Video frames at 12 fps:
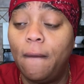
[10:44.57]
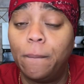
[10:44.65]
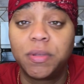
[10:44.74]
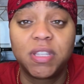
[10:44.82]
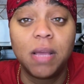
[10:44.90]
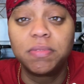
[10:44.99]

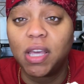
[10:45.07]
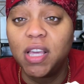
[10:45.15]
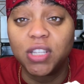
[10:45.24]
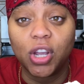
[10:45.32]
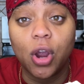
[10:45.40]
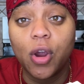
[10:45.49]
Seems like he's
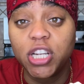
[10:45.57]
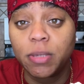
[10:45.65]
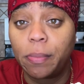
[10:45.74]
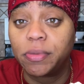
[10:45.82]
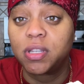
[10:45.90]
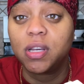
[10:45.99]
encouraged
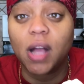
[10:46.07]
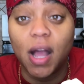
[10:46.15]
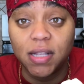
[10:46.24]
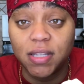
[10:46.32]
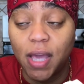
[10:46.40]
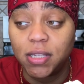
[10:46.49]
people to
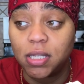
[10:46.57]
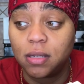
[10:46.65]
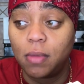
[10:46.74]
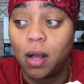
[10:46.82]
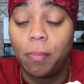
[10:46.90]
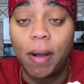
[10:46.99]
contact
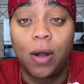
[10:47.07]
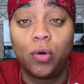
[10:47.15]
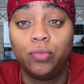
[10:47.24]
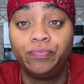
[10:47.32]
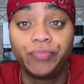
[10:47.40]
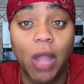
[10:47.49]
him
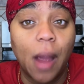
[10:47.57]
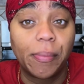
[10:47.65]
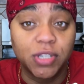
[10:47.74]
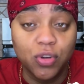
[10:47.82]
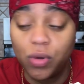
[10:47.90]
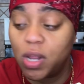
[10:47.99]
about
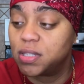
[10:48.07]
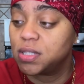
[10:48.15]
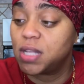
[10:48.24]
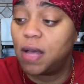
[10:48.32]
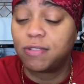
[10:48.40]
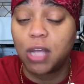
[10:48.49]
opportunities and
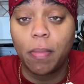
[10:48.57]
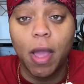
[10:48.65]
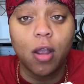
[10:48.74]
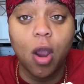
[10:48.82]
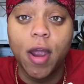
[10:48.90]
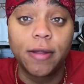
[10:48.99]
stuff. So I'm
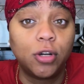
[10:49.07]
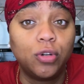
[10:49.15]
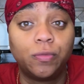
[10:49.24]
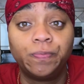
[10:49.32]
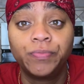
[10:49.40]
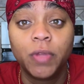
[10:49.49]
like, all right,
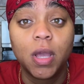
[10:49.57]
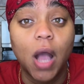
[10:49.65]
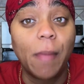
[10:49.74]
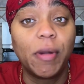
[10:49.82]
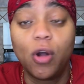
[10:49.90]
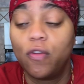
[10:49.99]
cool.
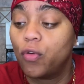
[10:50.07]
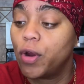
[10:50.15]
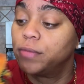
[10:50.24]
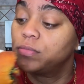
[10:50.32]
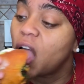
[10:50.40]
I'm going to go for it.